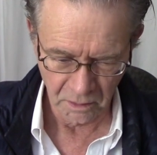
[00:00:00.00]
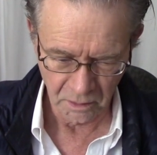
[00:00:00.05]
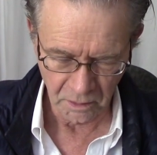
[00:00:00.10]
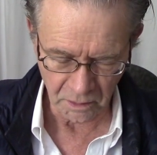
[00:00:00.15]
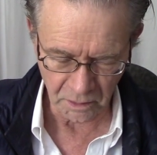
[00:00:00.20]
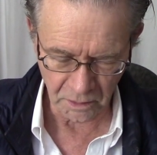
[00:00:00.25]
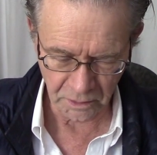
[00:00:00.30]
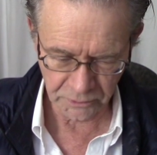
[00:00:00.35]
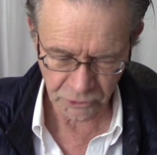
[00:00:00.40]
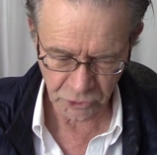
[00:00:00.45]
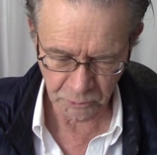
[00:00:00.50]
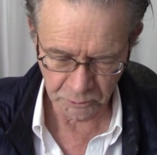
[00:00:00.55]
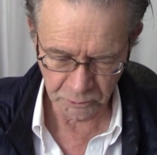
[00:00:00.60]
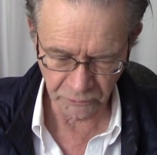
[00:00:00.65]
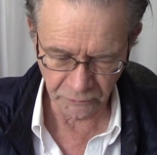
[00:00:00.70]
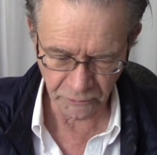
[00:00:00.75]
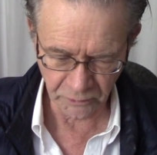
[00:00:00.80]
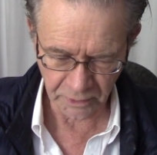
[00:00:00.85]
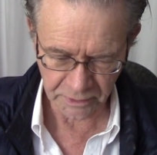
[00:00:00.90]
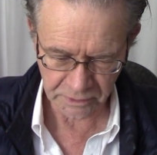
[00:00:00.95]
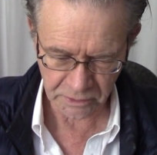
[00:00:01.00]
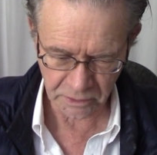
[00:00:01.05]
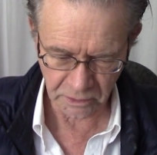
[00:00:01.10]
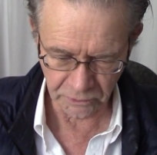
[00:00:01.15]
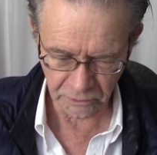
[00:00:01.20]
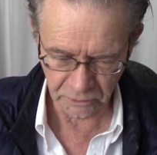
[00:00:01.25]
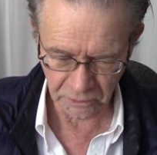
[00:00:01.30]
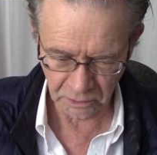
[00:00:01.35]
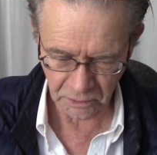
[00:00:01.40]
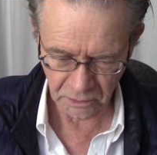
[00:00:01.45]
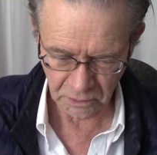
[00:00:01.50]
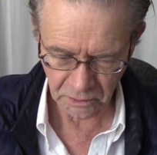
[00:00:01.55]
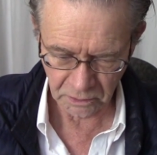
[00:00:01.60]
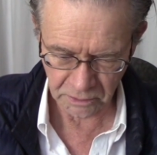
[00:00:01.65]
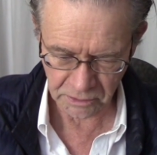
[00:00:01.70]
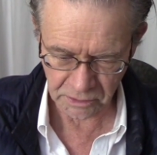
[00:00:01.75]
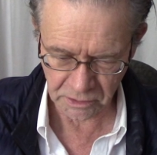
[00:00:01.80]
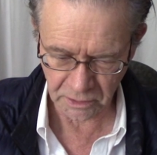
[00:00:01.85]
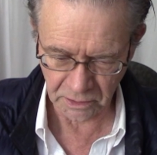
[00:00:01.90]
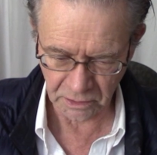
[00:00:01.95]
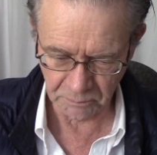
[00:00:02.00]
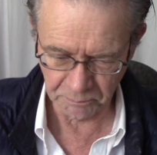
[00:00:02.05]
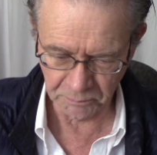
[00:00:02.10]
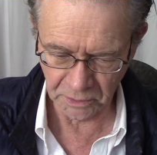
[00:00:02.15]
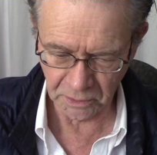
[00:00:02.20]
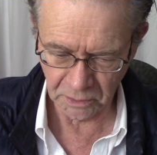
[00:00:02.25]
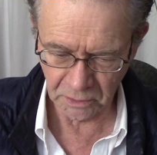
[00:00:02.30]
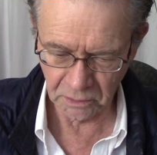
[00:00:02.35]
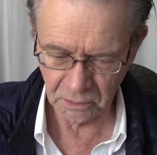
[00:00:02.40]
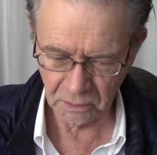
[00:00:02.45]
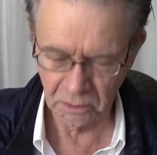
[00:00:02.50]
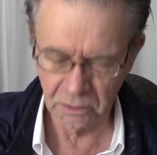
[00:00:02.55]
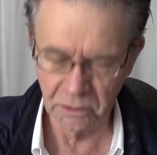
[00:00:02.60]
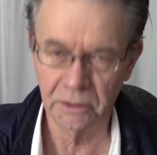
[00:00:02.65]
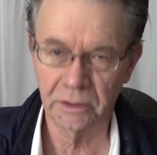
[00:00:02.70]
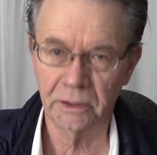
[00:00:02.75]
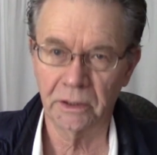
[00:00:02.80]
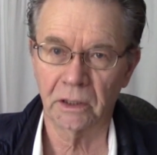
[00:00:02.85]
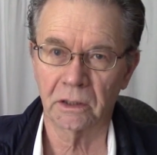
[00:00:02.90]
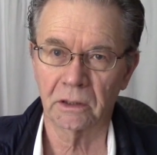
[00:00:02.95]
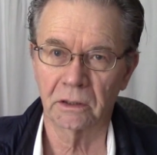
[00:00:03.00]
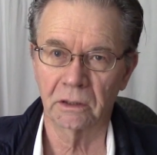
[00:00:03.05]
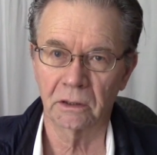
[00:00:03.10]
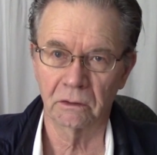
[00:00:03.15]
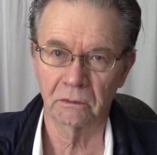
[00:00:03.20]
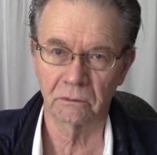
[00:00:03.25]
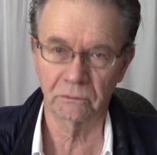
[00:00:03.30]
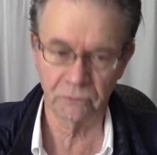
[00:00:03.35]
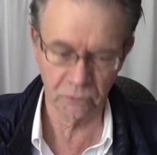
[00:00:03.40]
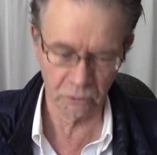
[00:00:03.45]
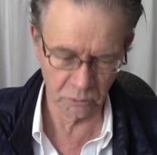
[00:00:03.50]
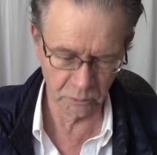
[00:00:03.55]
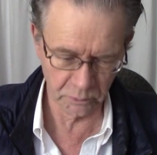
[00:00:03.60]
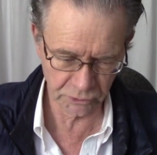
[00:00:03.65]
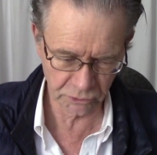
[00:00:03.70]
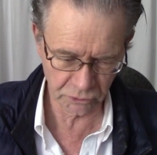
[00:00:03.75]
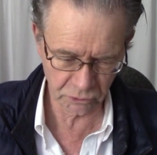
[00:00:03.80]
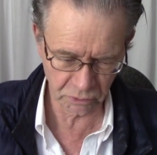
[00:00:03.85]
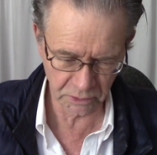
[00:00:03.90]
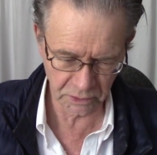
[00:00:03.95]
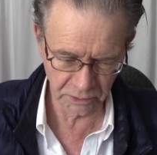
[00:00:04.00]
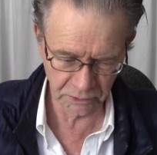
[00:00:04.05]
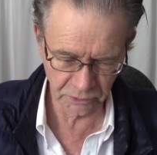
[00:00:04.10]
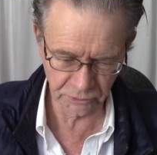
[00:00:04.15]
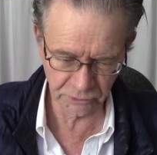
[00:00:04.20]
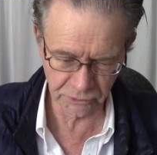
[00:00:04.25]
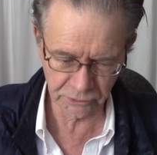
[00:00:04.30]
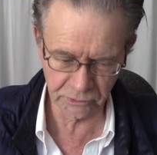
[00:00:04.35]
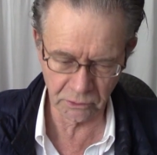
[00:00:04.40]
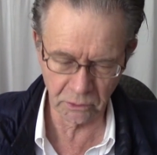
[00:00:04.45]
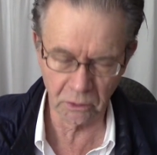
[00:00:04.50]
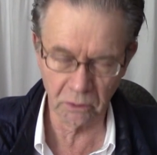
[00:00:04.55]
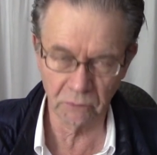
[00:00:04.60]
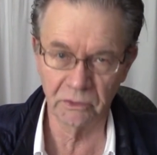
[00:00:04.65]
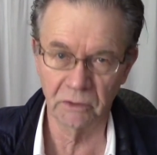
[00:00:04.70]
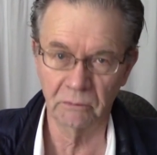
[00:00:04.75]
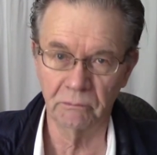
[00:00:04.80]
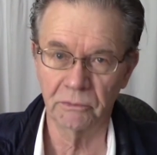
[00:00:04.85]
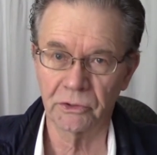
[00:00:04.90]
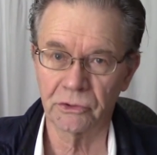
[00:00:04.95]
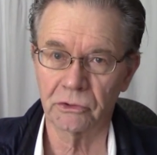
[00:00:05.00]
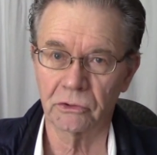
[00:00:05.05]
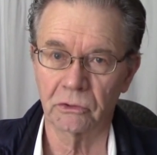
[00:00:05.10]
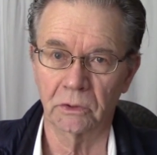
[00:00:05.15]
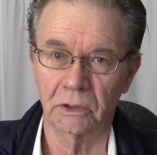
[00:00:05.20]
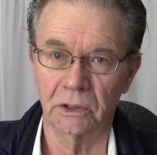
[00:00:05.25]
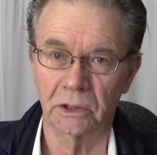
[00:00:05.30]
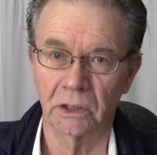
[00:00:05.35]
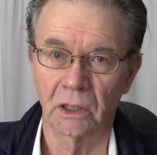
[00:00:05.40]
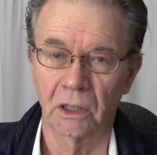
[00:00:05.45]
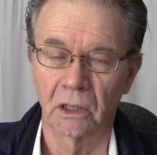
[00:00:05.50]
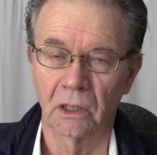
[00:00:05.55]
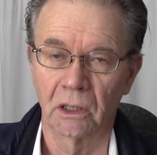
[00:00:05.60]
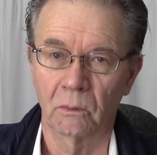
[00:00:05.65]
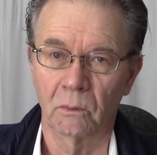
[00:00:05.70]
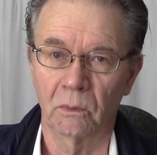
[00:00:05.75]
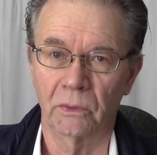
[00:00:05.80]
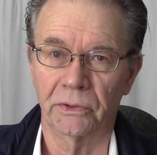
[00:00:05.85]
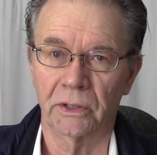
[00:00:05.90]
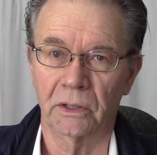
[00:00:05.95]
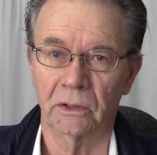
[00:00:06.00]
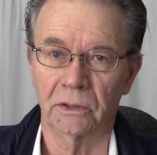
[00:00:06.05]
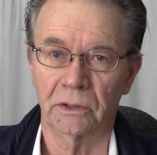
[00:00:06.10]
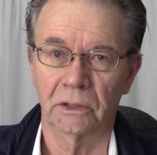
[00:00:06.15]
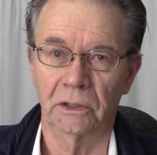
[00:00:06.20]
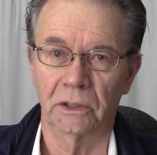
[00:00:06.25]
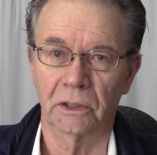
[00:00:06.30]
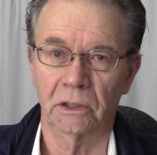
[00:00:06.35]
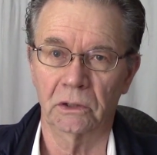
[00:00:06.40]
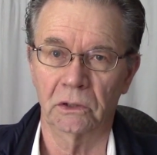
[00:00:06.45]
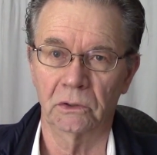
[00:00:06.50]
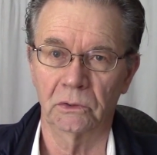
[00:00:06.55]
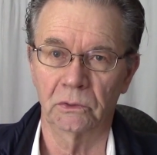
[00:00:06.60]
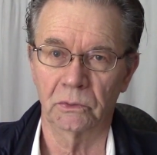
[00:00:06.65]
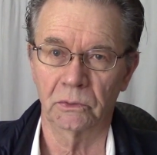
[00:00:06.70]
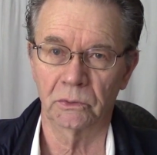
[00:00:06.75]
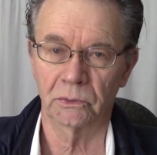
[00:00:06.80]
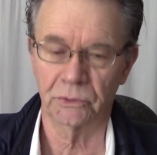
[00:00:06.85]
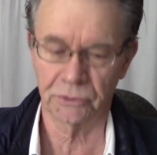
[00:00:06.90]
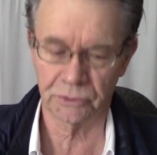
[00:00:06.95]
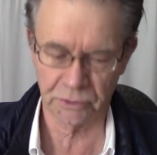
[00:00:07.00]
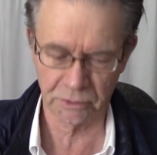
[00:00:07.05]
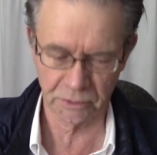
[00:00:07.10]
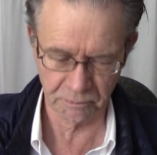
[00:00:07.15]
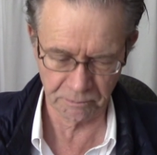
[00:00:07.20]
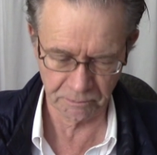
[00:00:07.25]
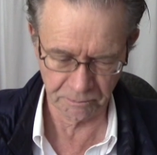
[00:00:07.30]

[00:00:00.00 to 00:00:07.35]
Unsupervised learning is like being a detective who is trying to solve a mystery without any clues.